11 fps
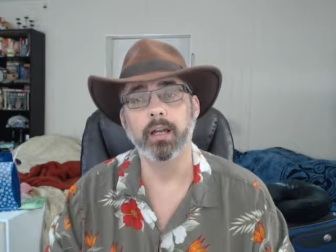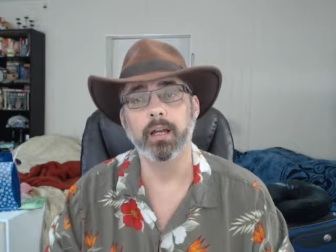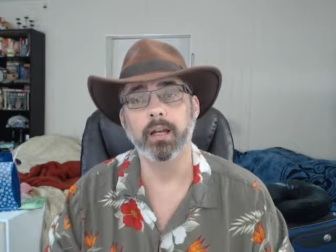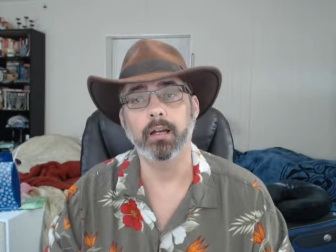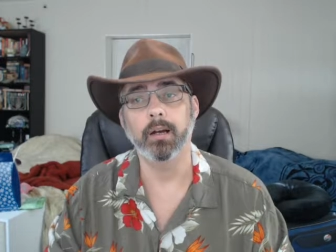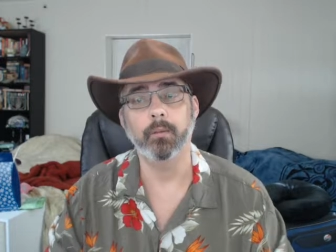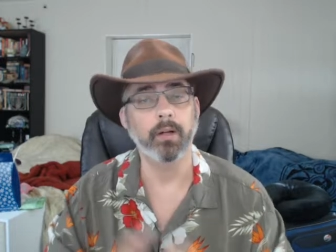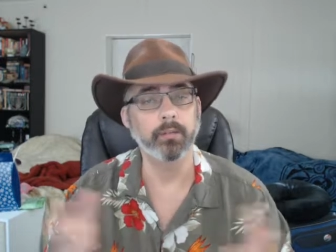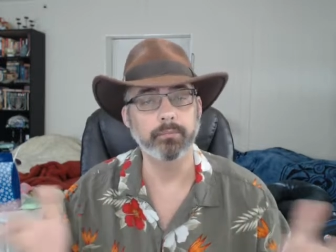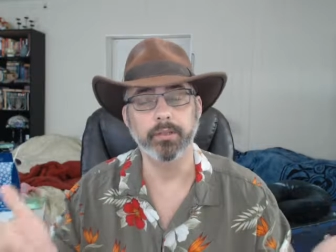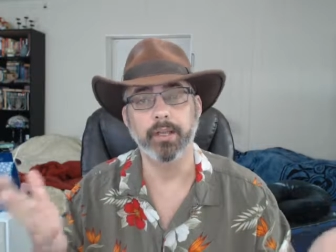uh, I
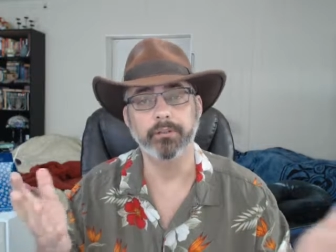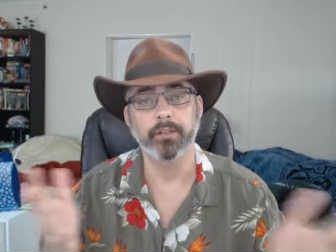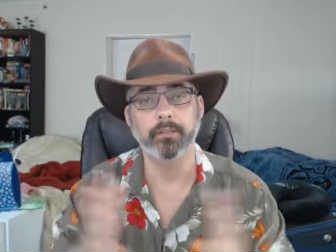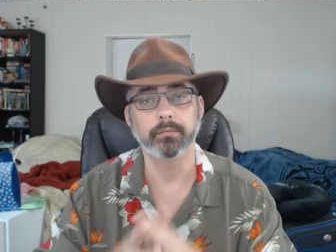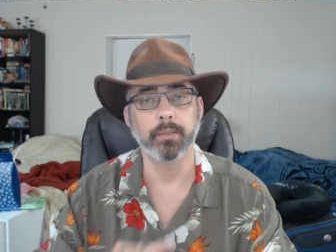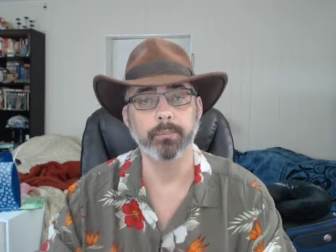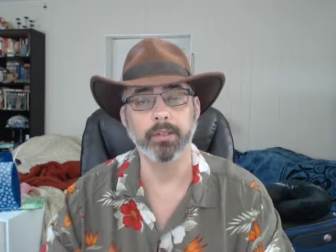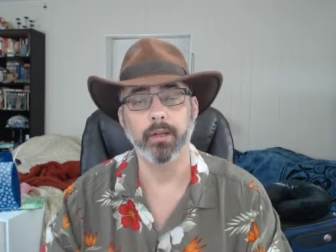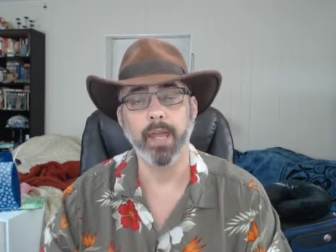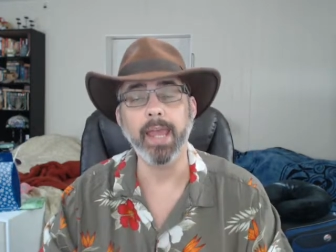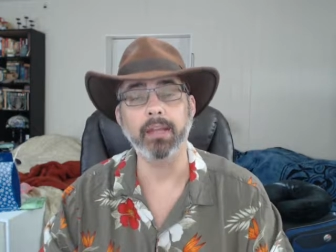welcome you guys to let me
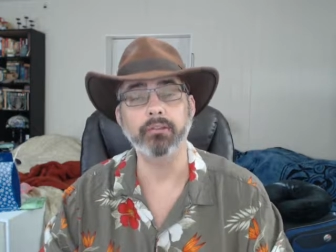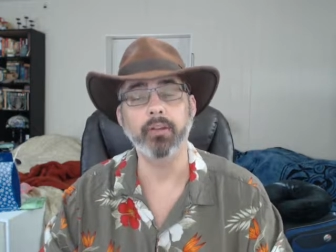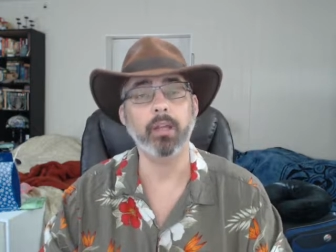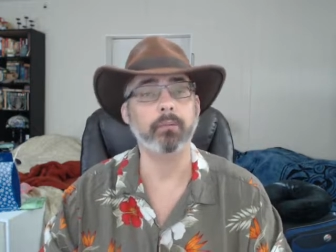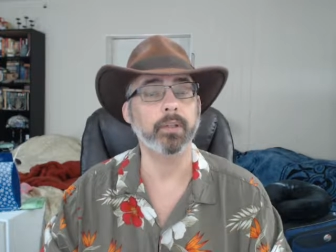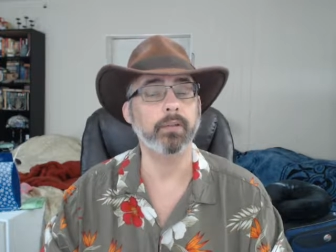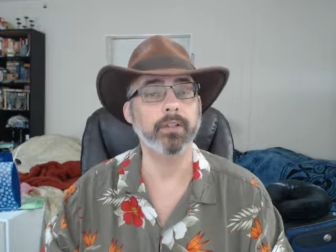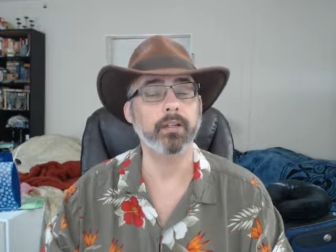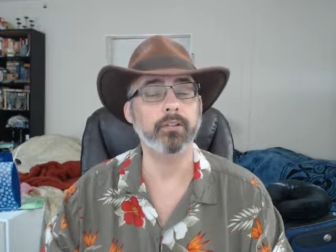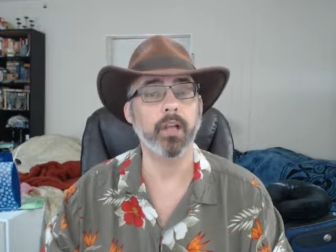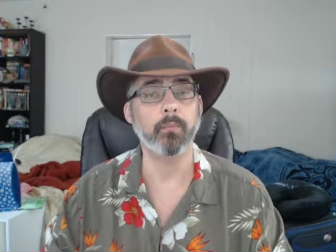know, hey, Sean, we'd love to
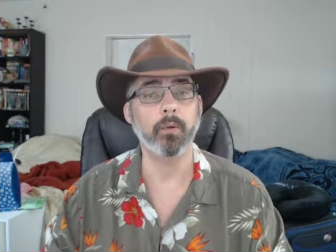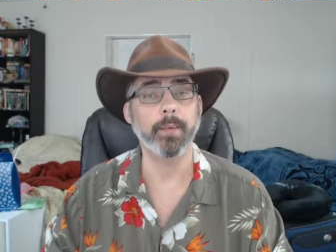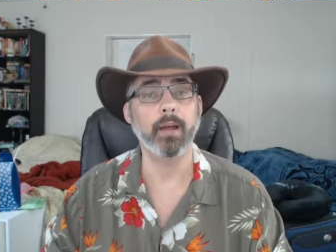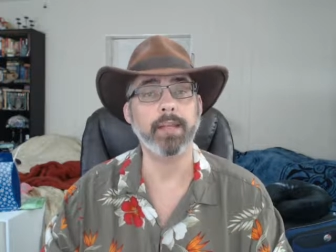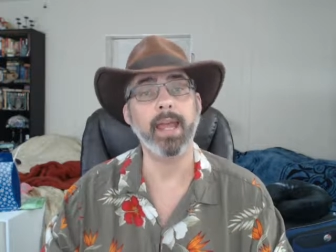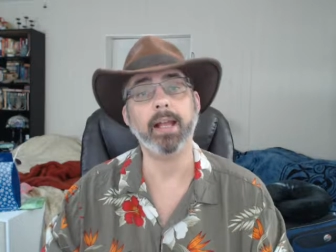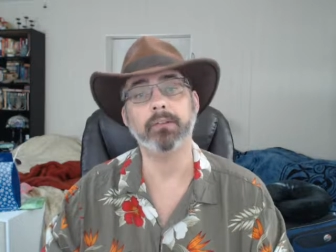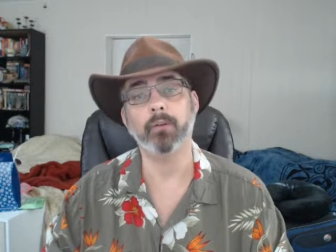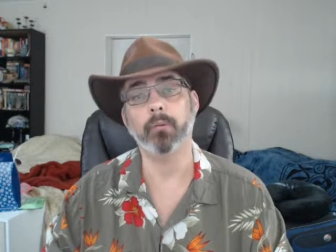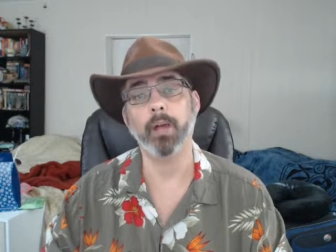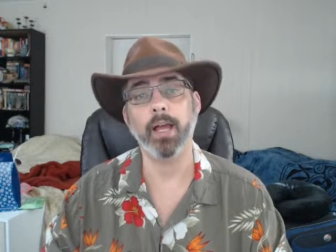hear you talk more about X
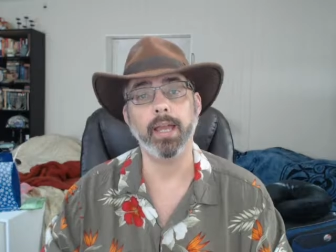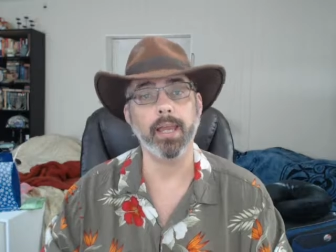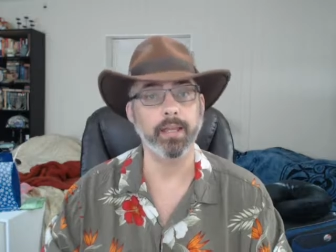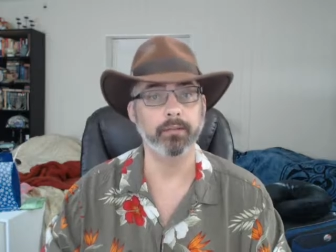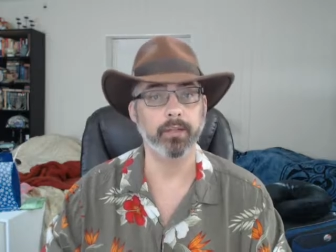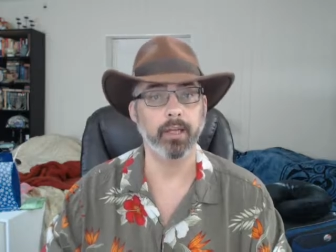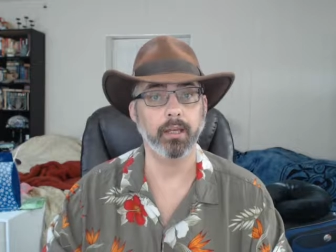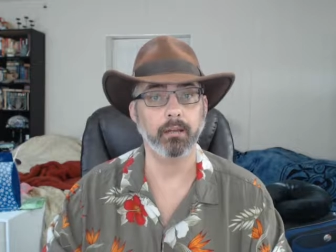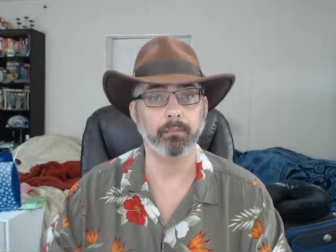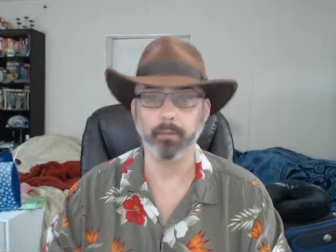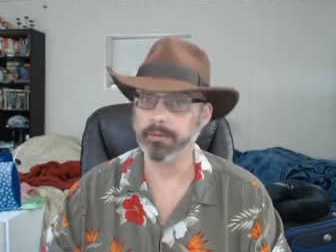or Y, and
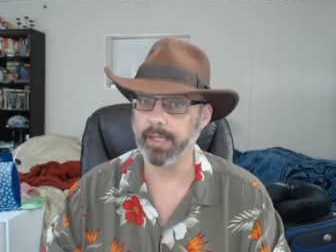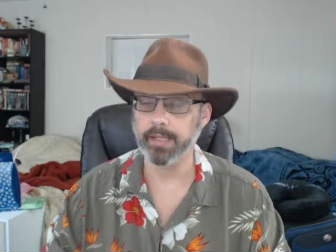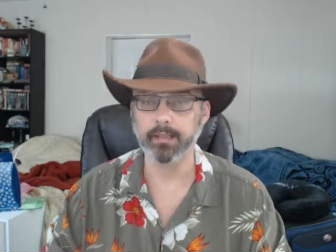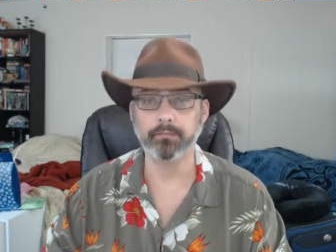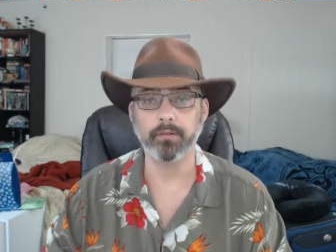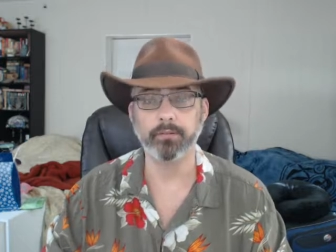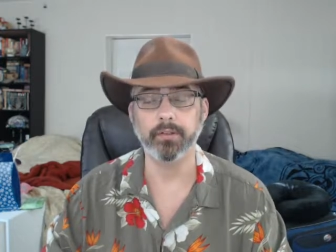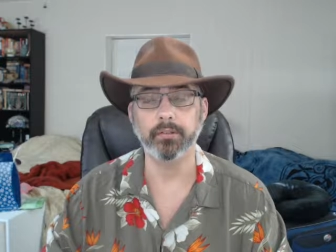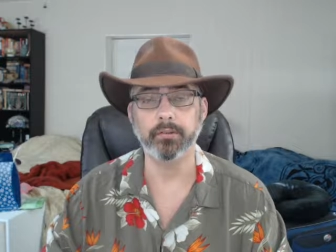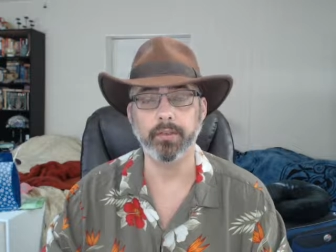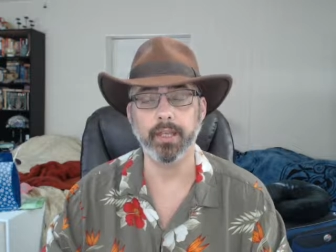uh, put that in for
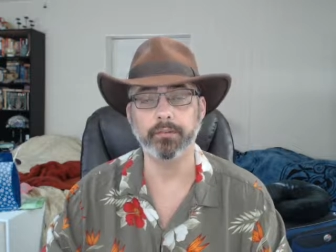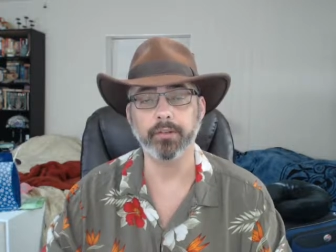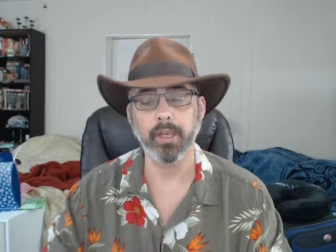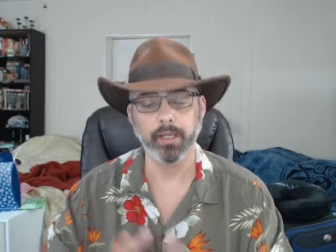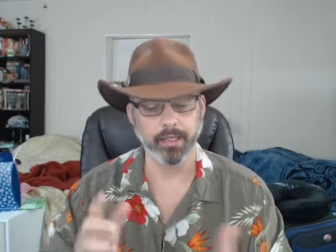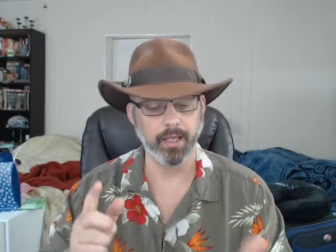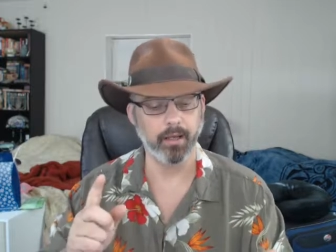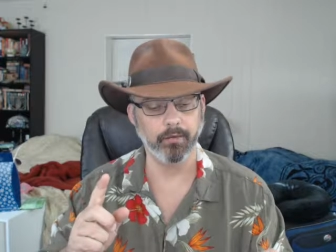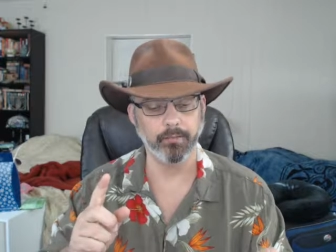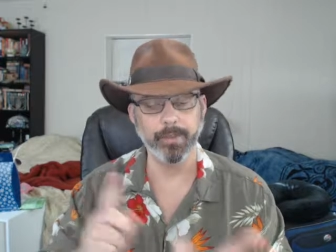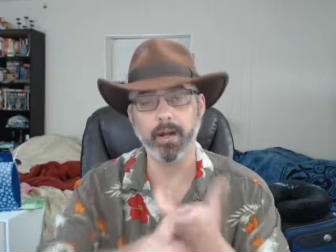future things.
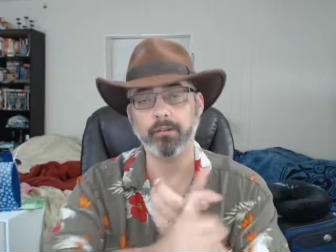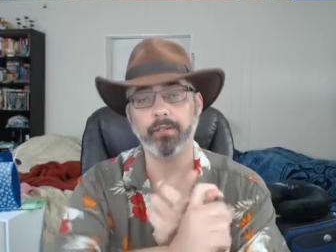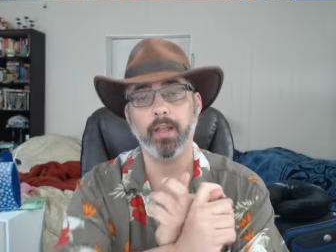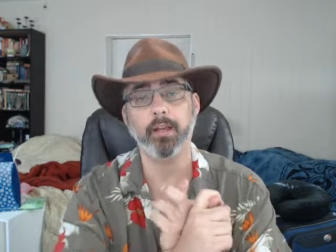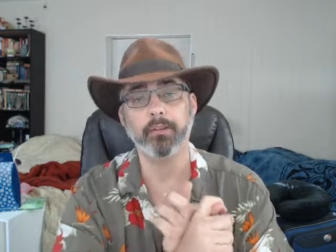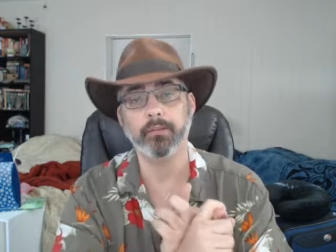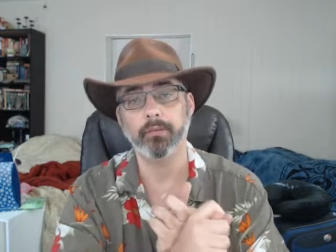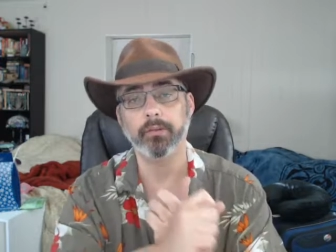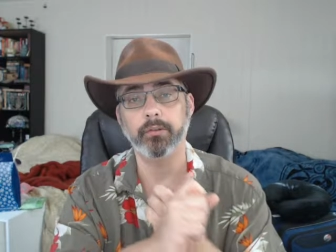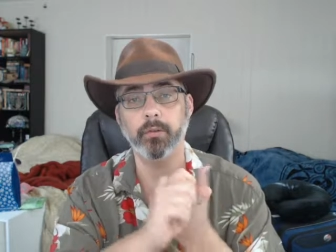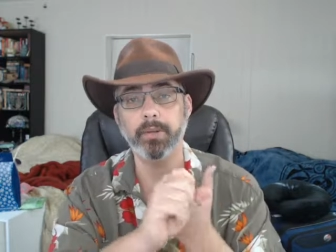Now, the Big Irish vlog is
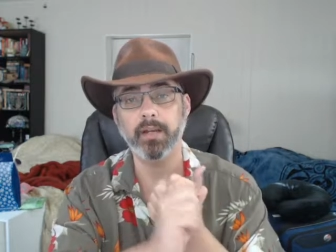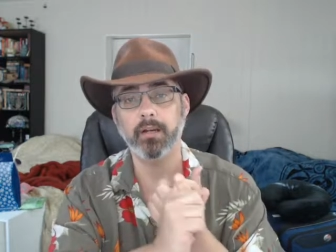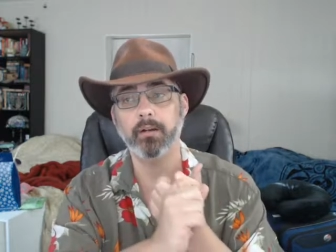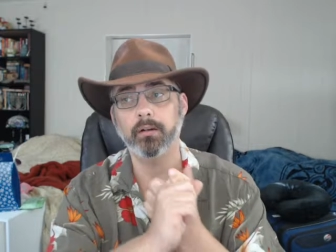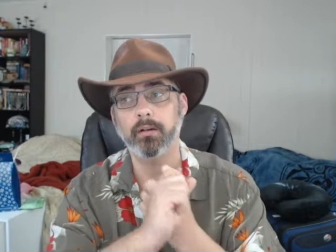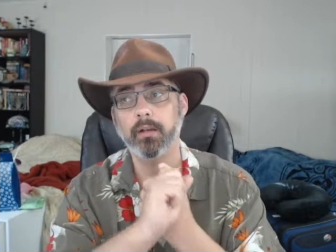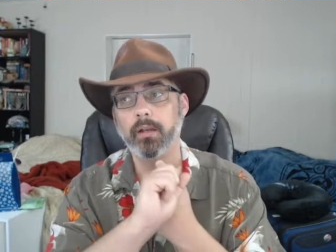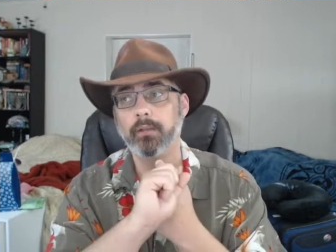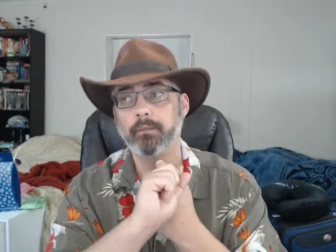going to appear